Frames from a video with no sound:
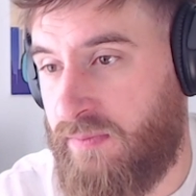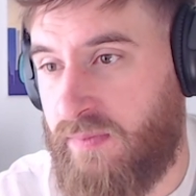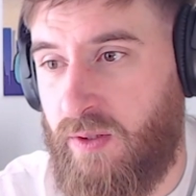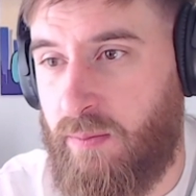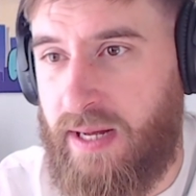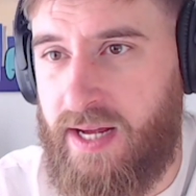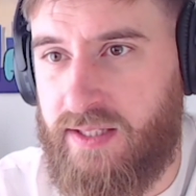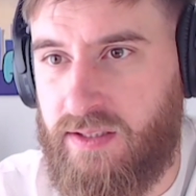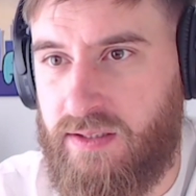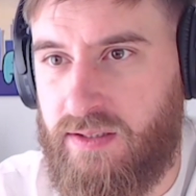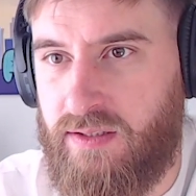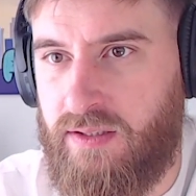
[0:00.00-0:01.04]
Not bad.
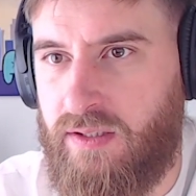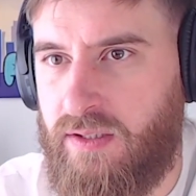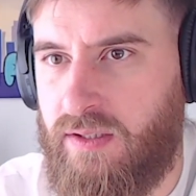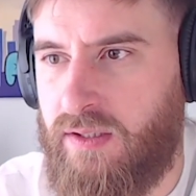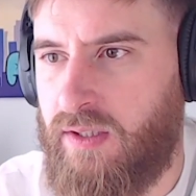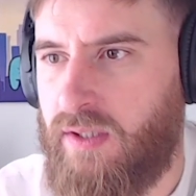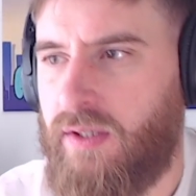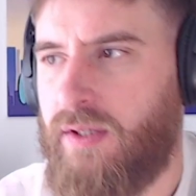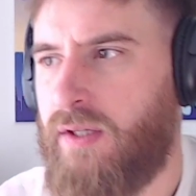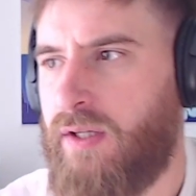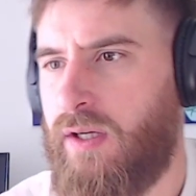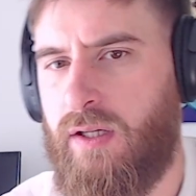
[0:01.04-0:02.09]

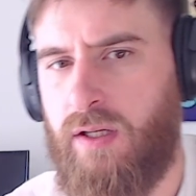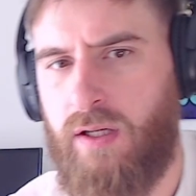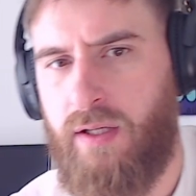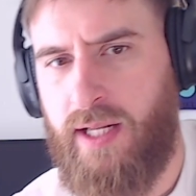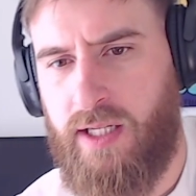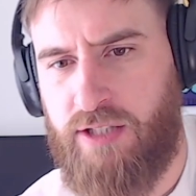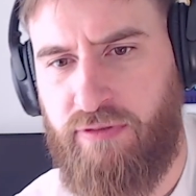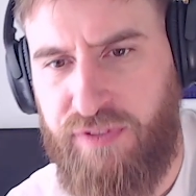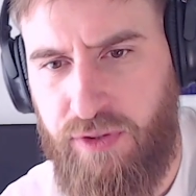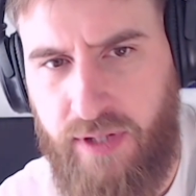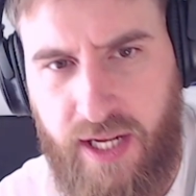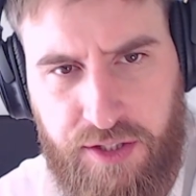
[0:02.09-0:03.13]
Now let's
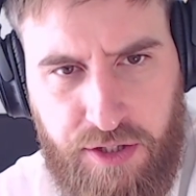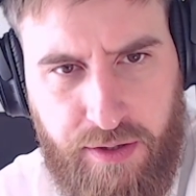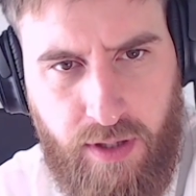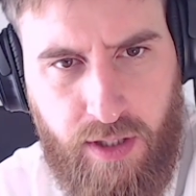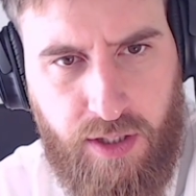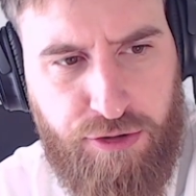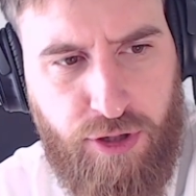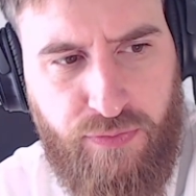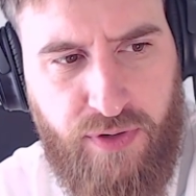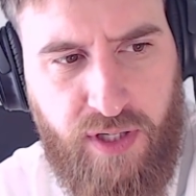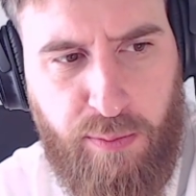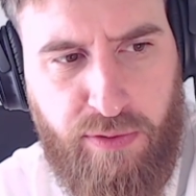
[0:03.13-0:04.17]
review that tune like a true
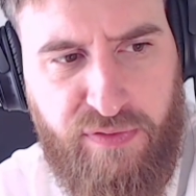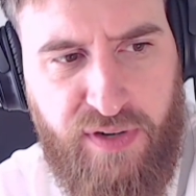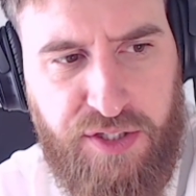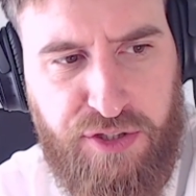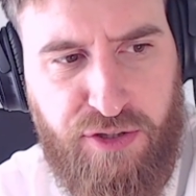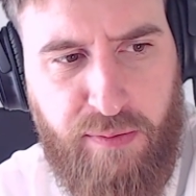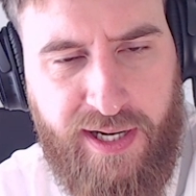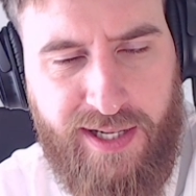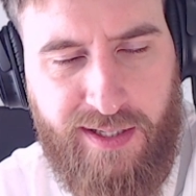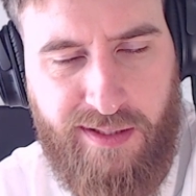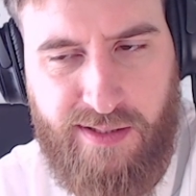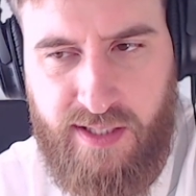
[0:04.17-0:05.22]
fucking professional, mate,
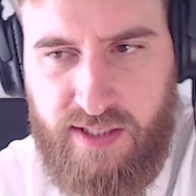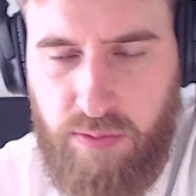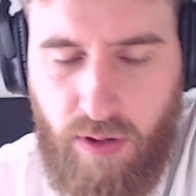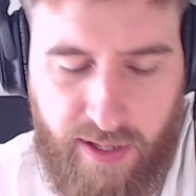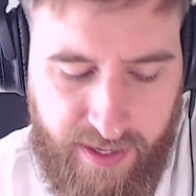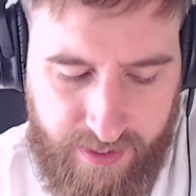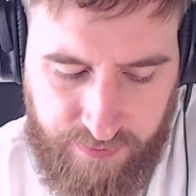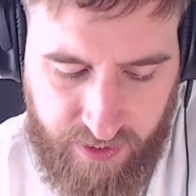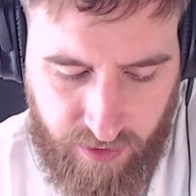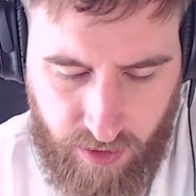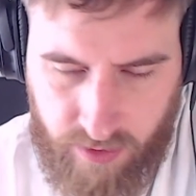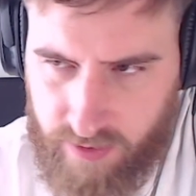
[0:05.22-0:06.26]
because that's what I am, you
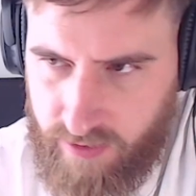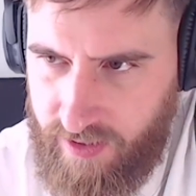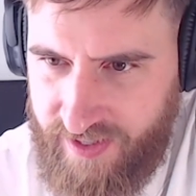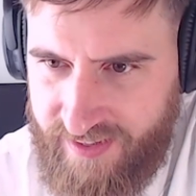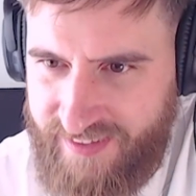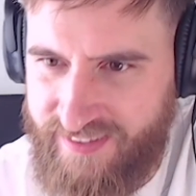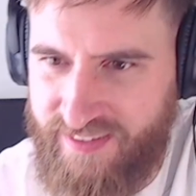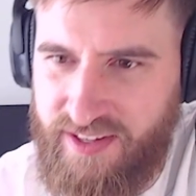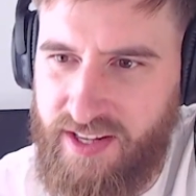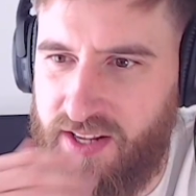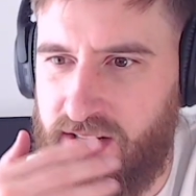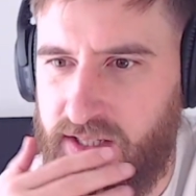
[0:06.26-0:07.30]
cunt, alright?
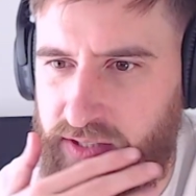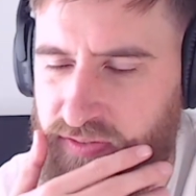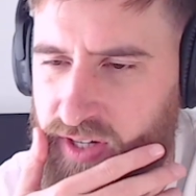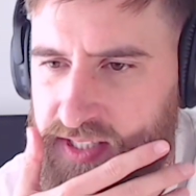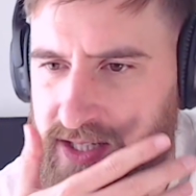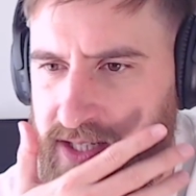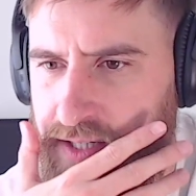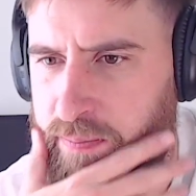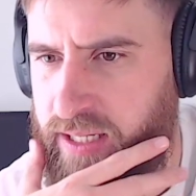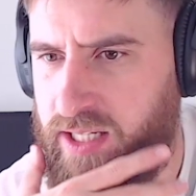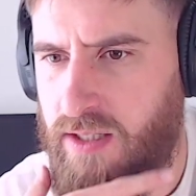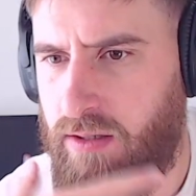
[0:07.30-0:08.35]
So firstly, the
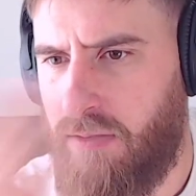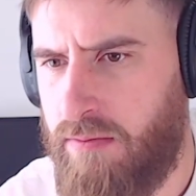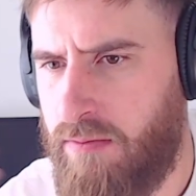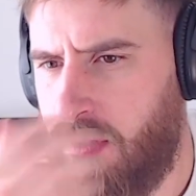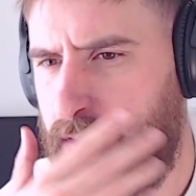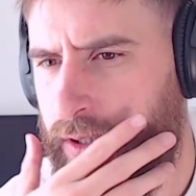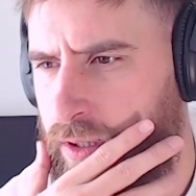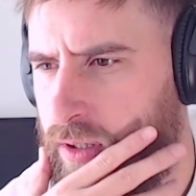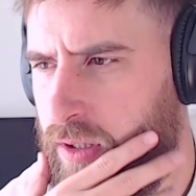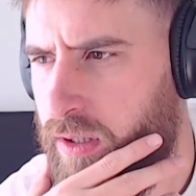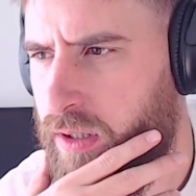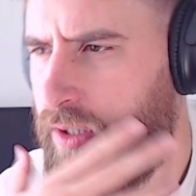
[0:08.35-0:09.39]
beat.
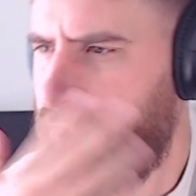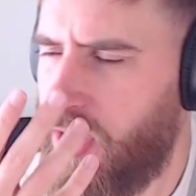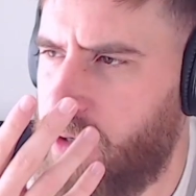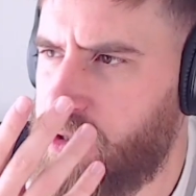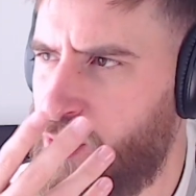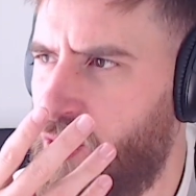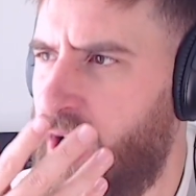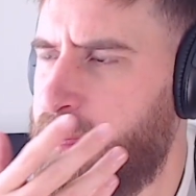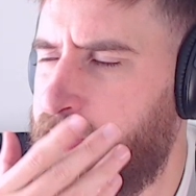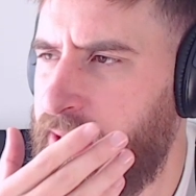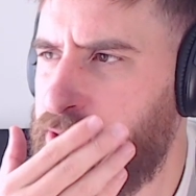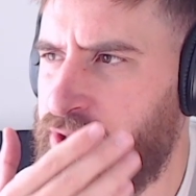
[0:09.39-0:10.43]
You know, it was all right,
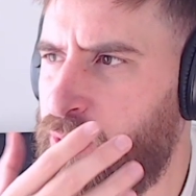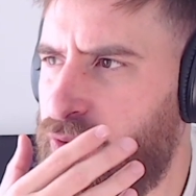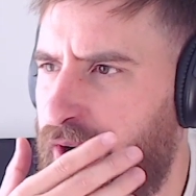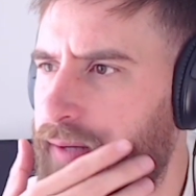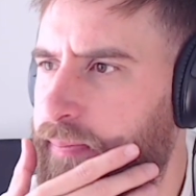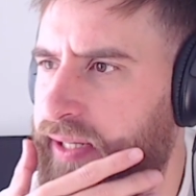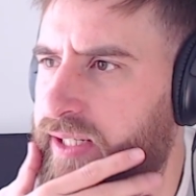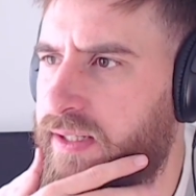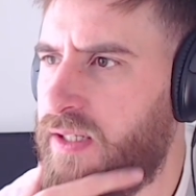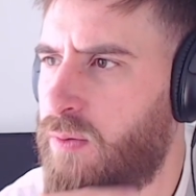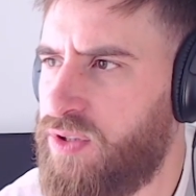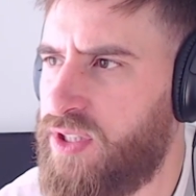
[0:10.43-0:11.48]
but it was an all right beat.
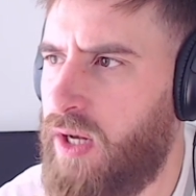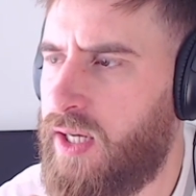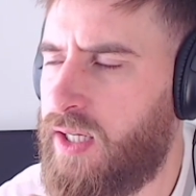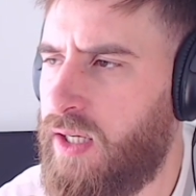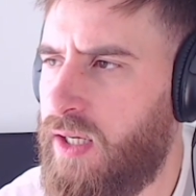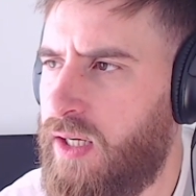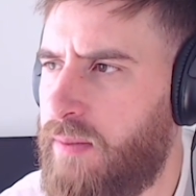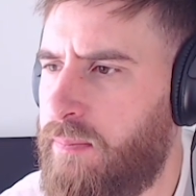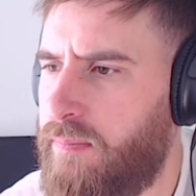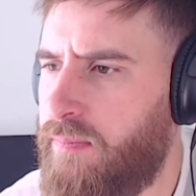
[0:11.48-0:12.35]
It wasn't like a...